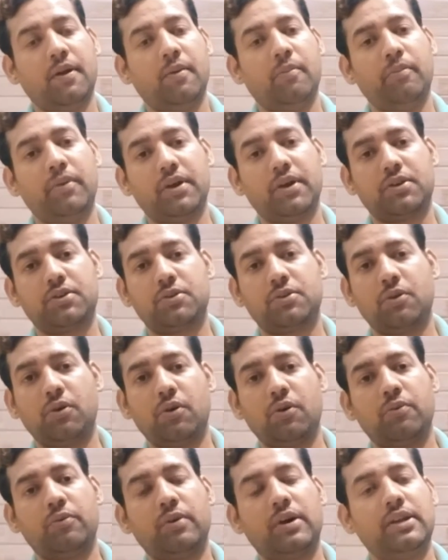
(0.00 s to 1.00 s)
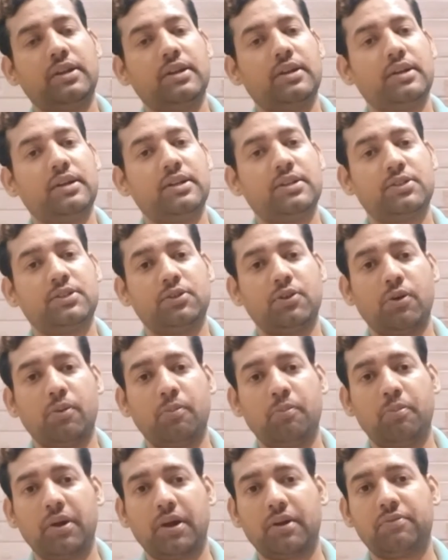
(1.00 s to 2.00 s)
Make sure when it's your
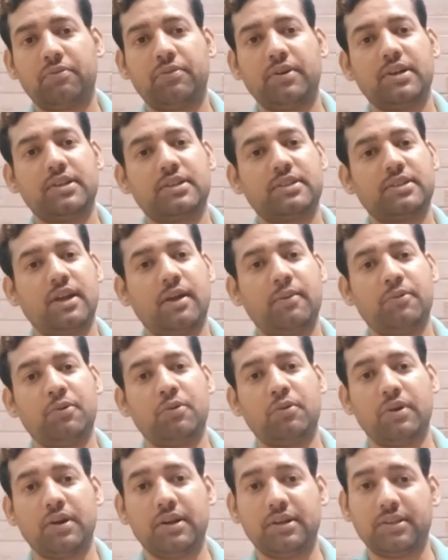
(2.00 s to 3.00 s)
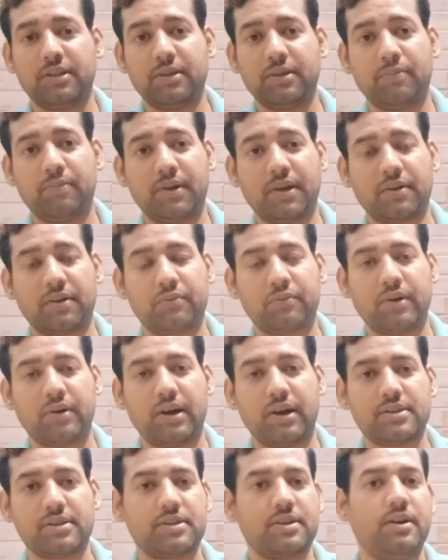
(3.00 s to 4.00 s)
breakfast time, you eat the
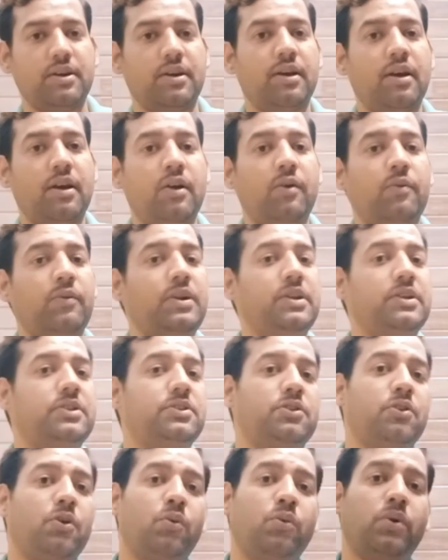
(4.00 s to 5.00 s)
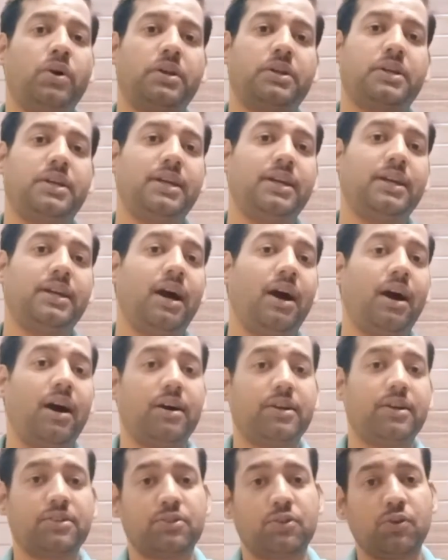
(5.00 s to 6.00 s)
breakfast. When it's your working
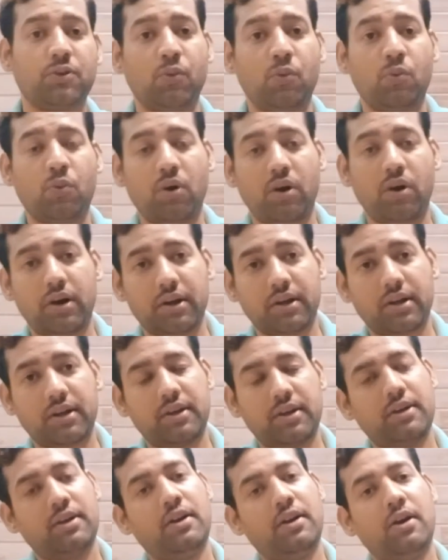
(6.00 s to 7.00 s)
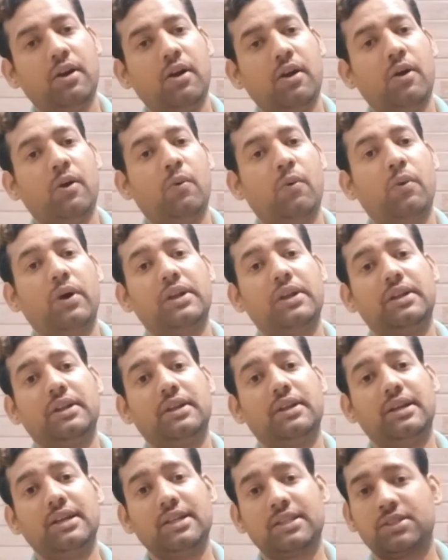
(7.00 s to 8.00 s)
hours, you work. When
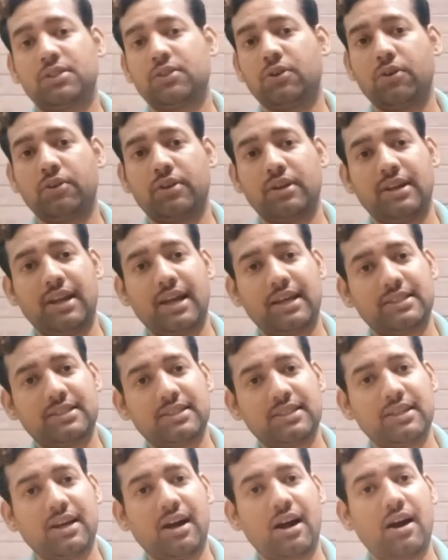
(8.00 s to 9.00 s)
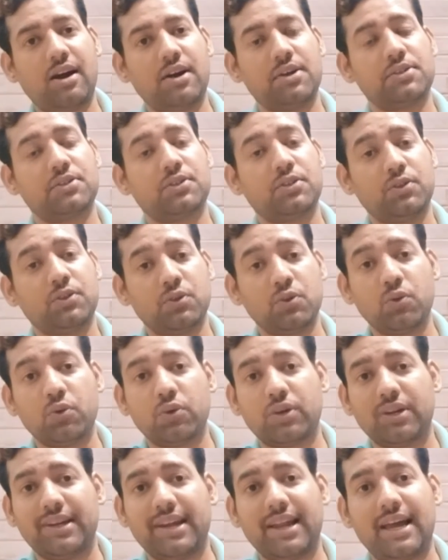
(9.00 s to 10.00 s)
it's your relaxing hours, you
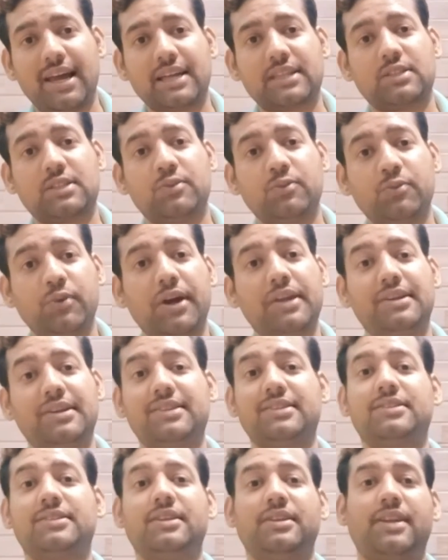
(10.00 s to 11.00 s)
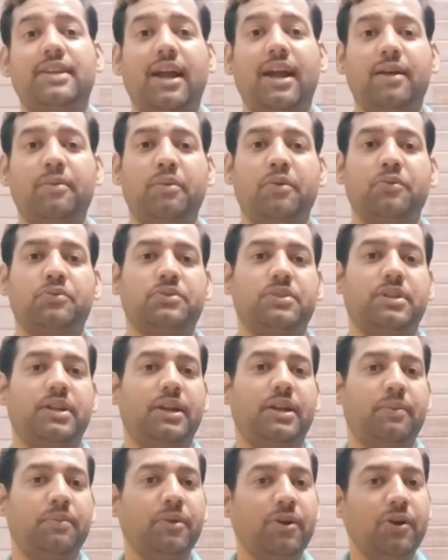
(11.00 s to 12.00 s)
relax. When it's the time of
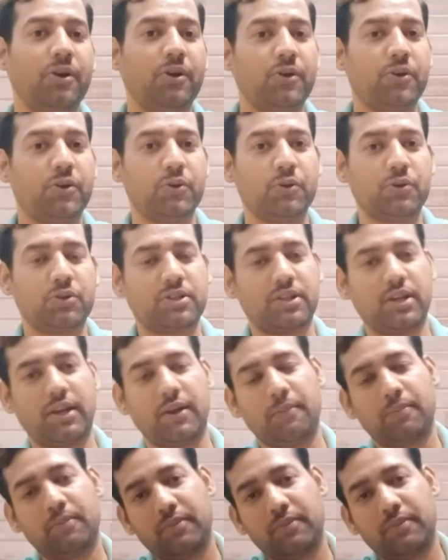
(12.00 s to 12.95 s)
sleep, you sleep.